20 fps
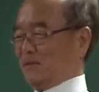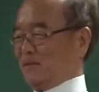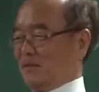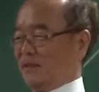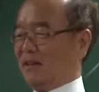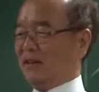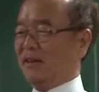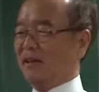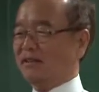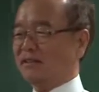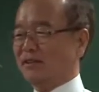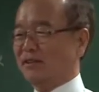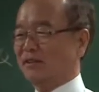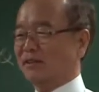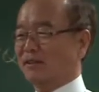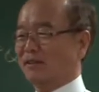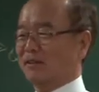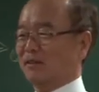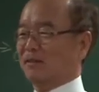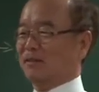KH
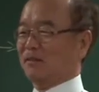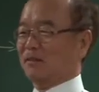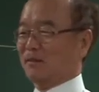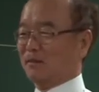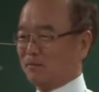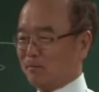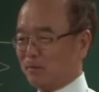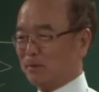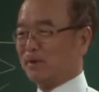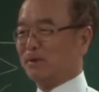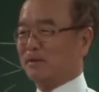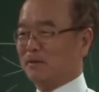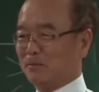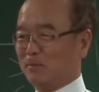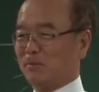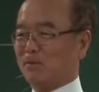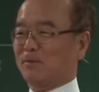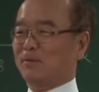and company.